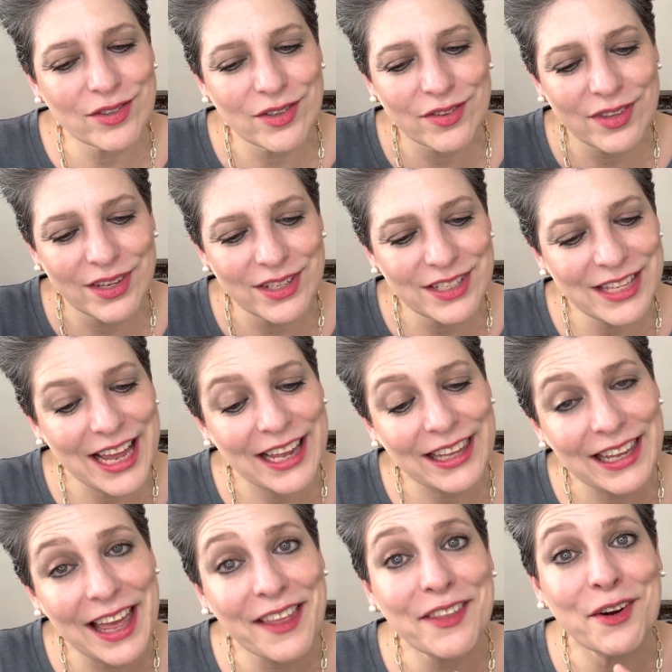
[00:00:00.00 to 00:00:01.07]
So there's that
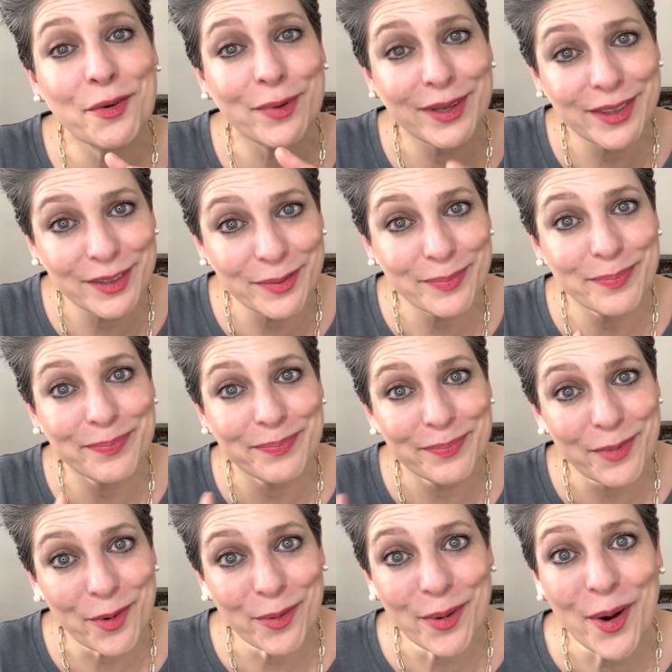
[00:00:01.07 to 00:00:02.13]
leather with the
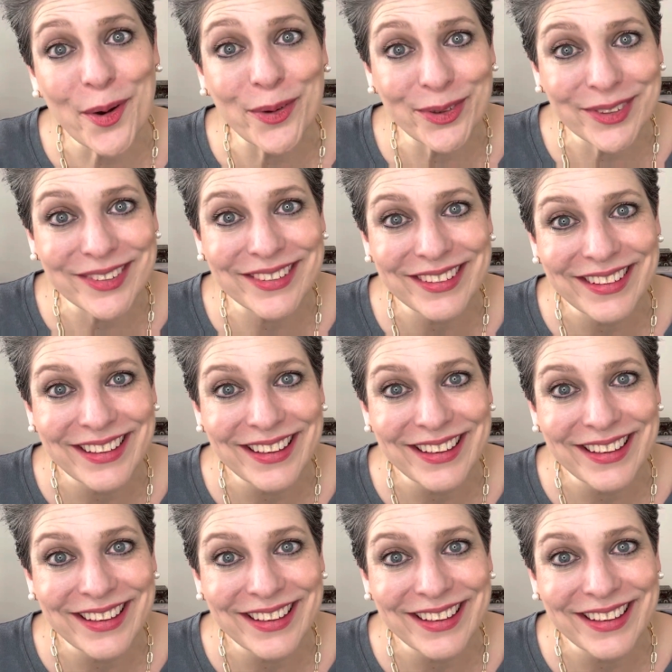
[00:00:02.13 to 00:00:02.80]
rose.